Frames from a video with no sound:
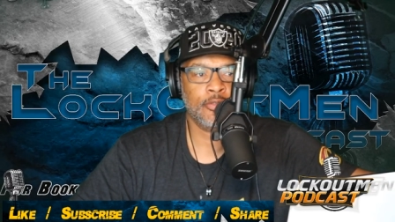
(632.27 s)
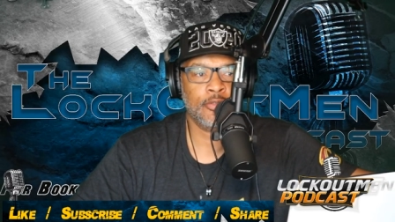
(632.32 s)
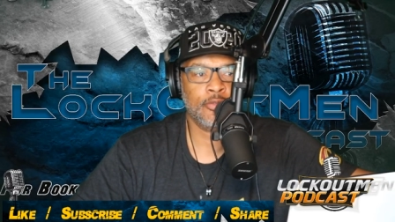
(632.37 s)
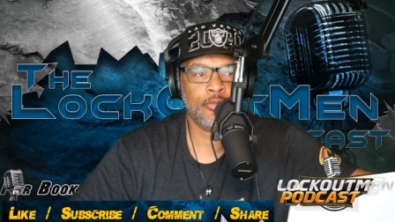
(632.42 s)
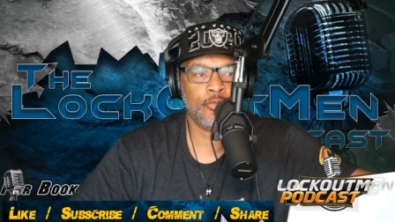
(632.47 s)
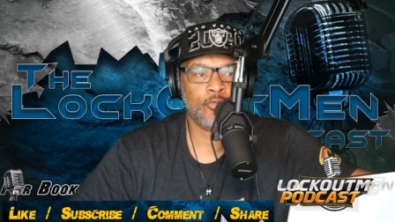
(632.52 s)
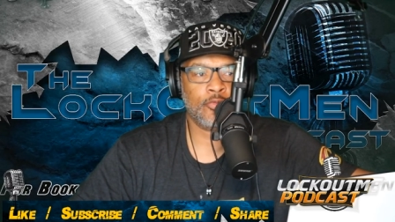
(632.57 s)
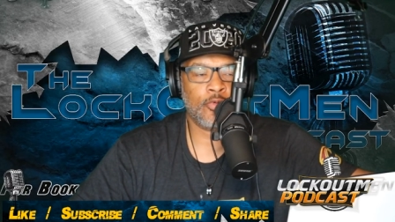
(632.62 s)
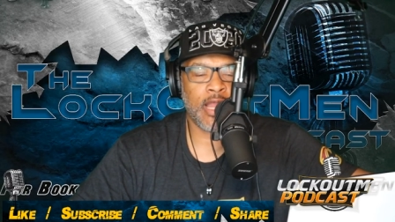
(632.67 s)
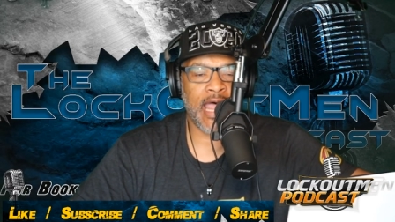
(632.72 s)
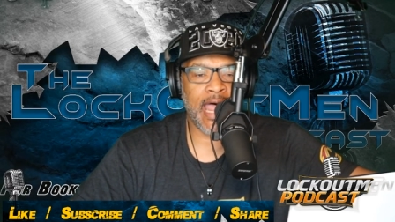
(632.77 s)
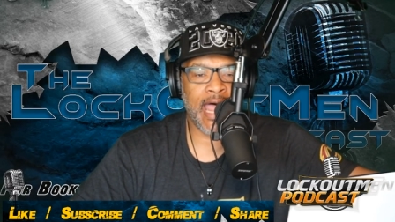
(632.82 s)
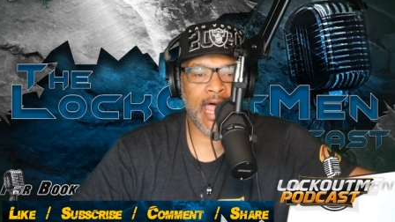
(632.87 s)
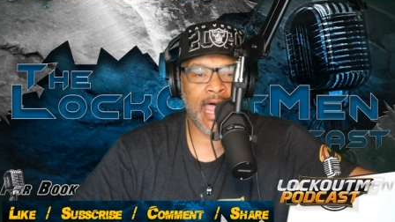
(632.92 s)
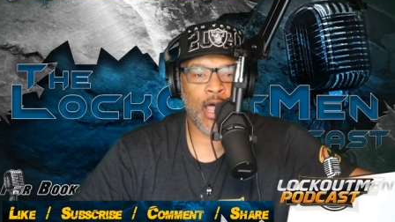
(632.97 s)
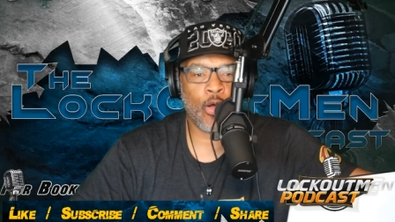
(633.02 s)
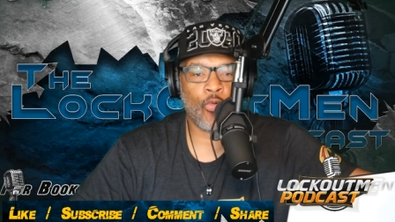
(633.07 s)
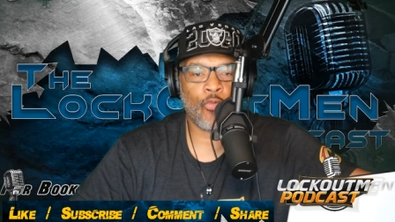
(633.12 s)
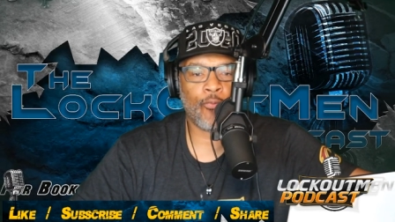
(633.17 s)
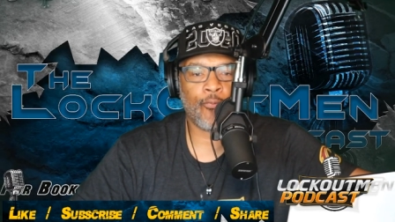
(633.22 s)

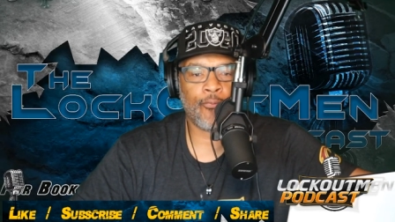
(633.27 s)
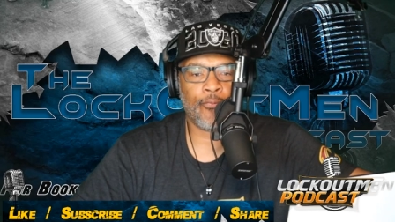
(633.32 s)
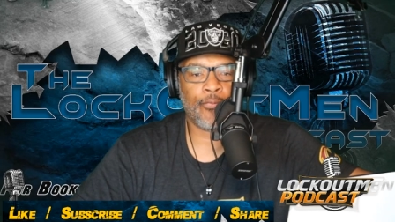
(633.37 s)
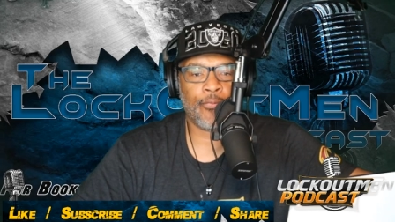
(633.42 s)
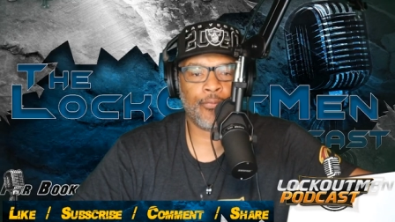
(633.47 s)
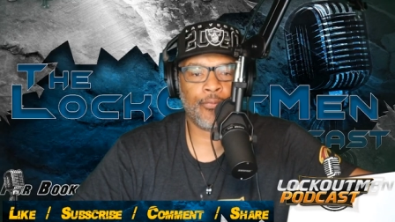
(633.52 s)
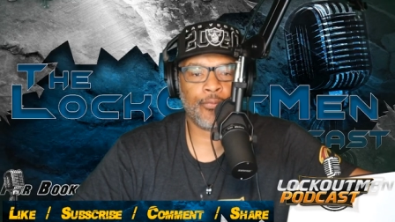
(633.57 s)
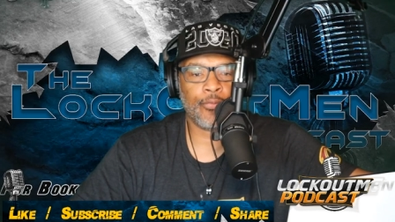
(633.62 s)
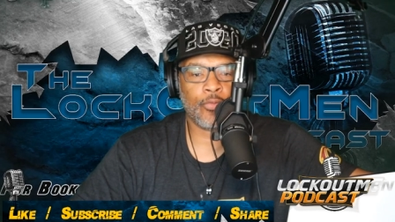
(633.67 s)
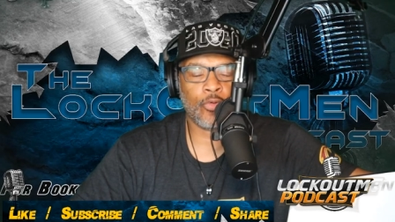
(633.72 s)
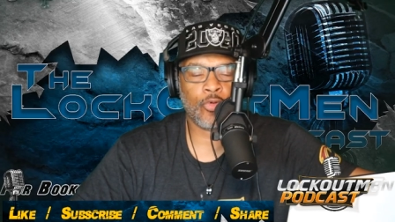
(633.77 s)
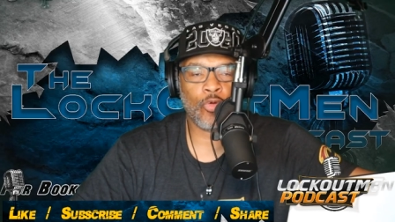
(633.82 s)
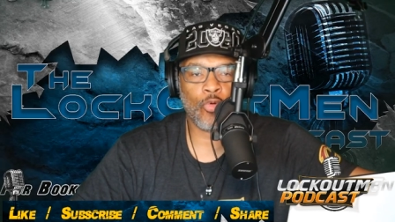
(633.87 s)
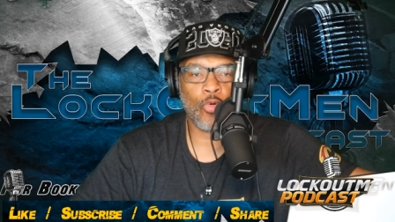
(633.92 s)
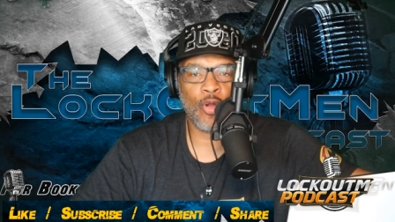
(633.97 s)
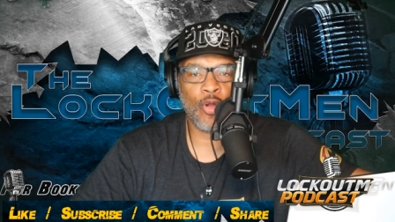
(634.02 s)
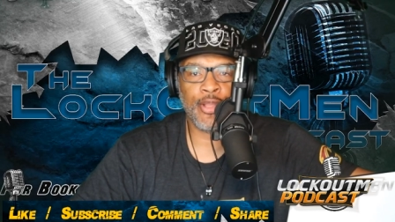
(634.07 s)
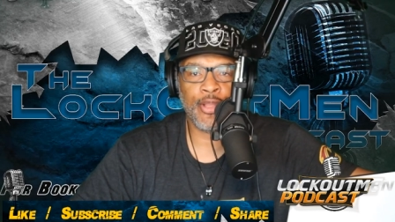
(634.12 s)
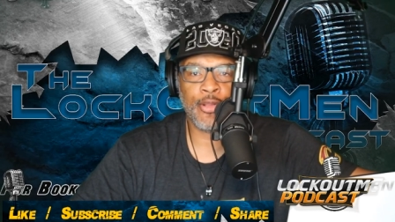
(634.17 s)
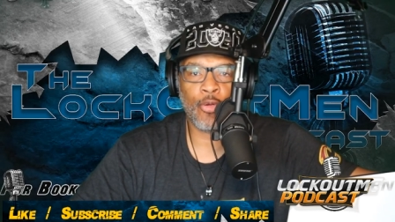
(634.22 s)
without
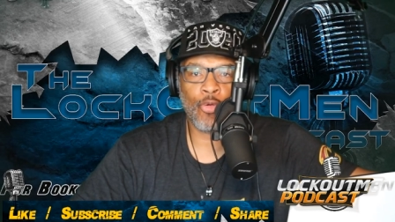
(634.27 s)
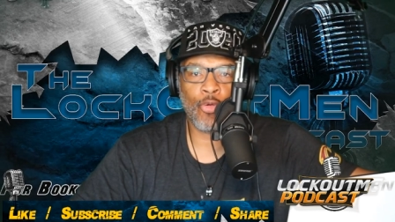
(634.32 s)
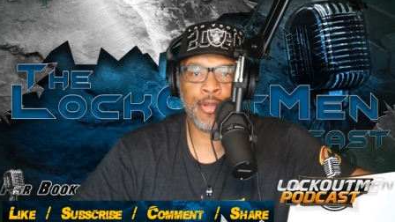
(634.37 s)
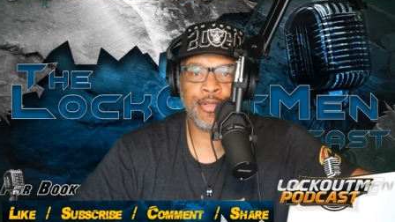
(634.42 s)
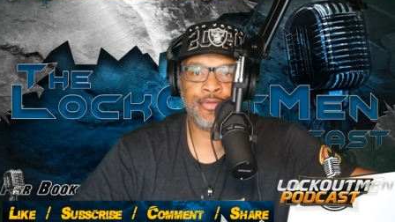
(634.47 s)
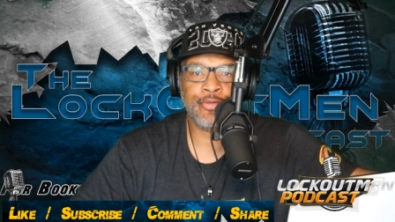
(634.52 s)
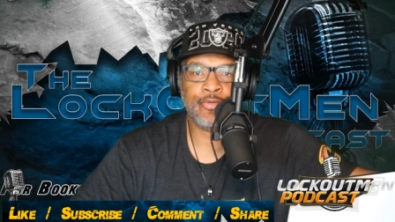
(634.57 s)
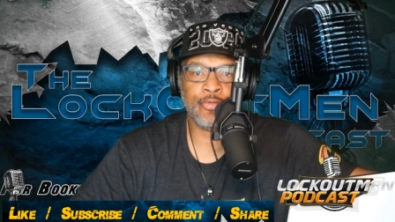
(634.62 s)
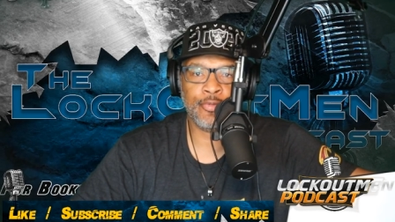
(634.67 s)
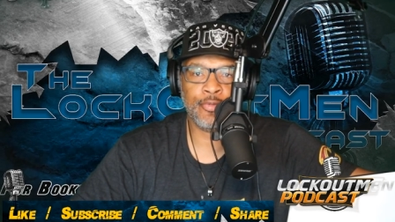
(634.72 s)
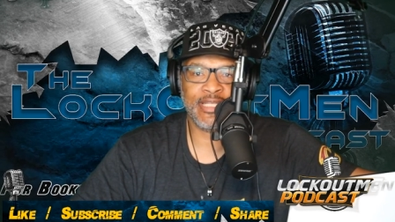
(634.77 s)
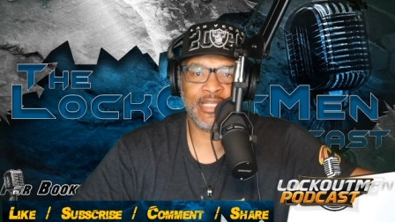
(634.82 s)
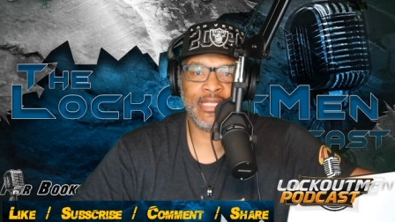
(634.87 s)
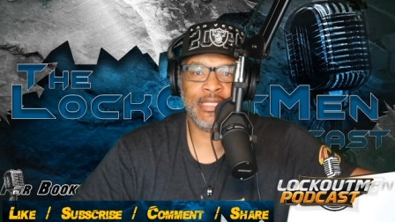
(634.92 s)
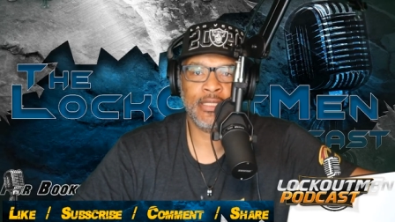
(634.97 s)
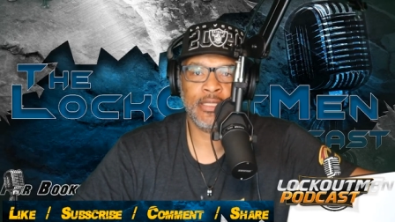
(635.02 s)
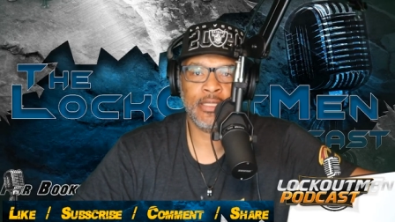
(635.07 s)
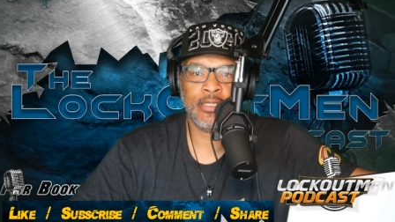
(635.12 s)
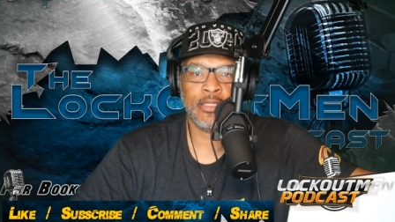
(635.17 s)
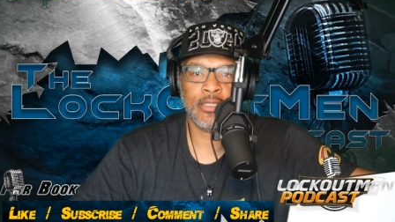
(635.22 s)
going on
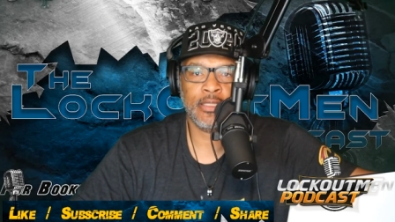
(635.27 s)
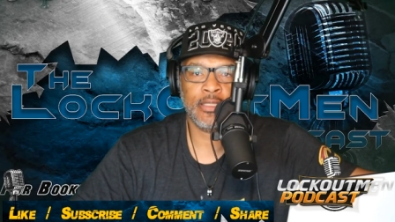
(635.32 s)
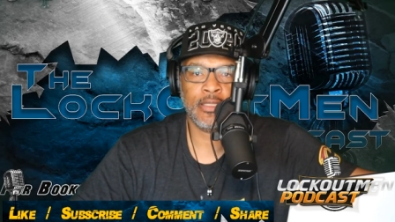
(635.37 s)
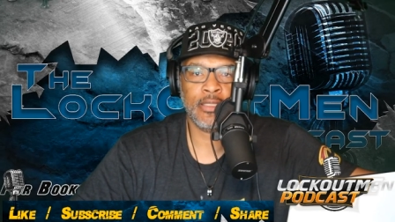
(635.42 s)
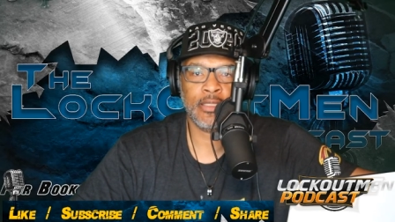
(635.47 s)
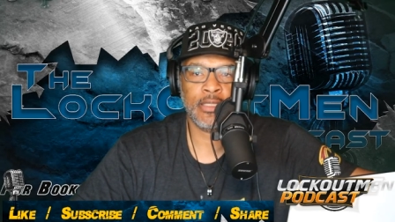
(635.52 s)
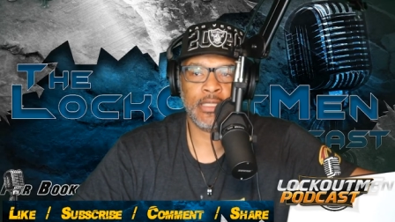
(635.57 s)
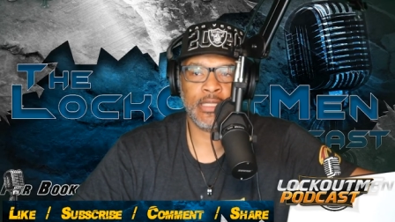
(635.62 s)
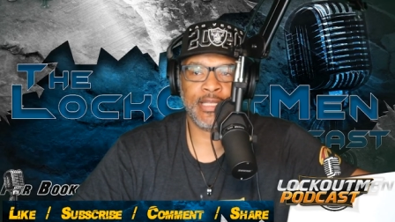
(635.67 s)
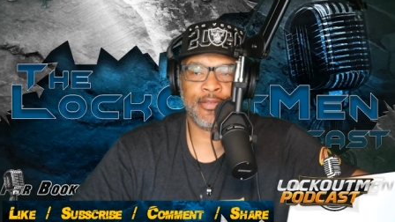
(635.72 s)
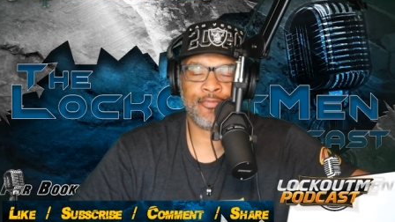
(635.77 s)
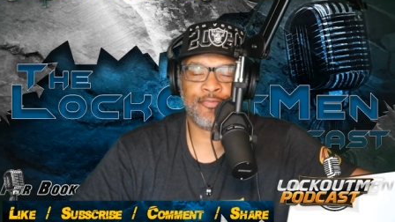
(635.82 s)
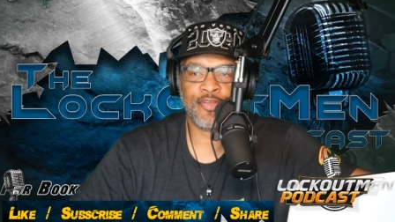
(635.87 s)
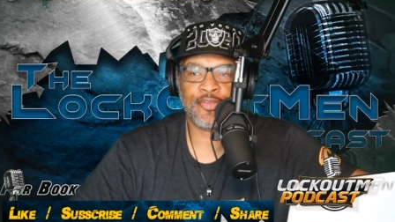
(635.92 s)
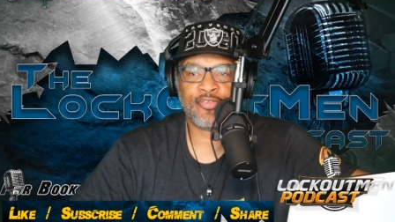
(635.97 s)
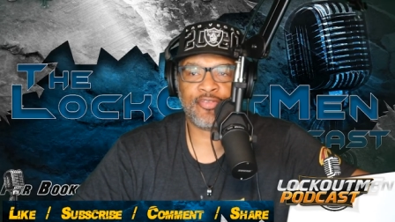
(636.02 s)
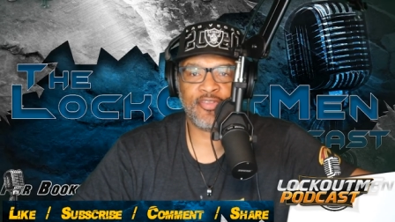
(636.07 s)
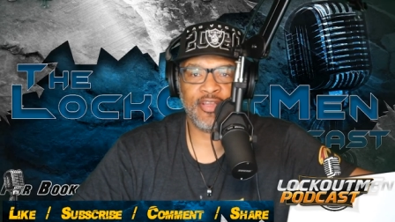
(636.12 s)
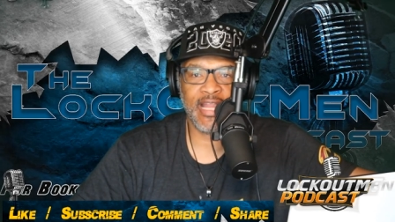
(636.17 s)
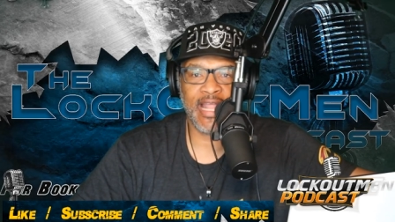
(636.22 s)
duty if
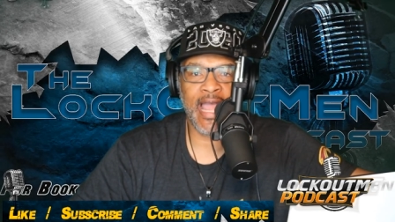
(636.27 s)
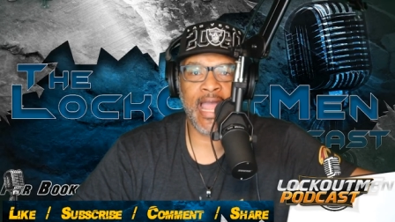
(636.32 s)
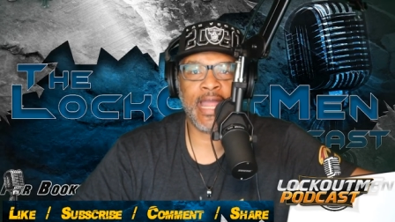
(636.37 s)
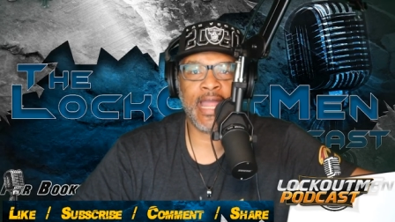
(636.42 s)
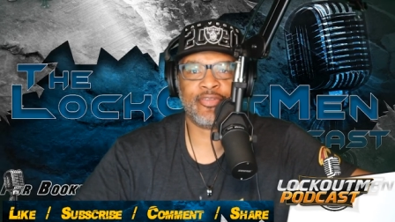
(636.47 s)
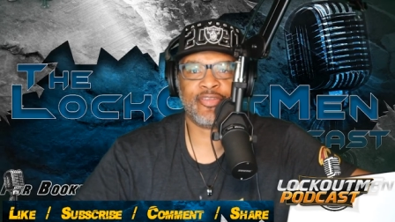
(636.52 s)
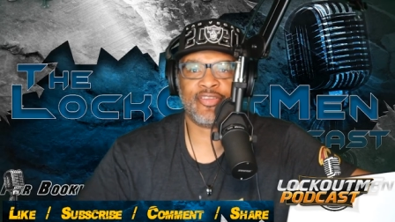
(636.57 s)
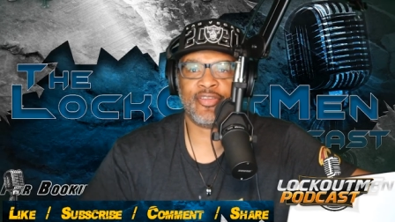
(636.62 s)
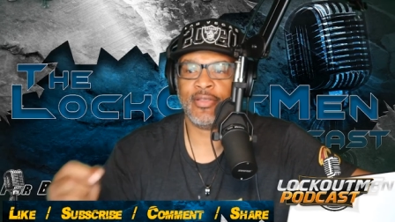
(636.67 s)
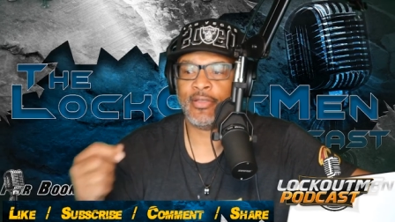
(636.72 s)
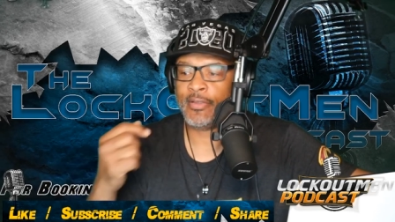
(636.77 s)
it's not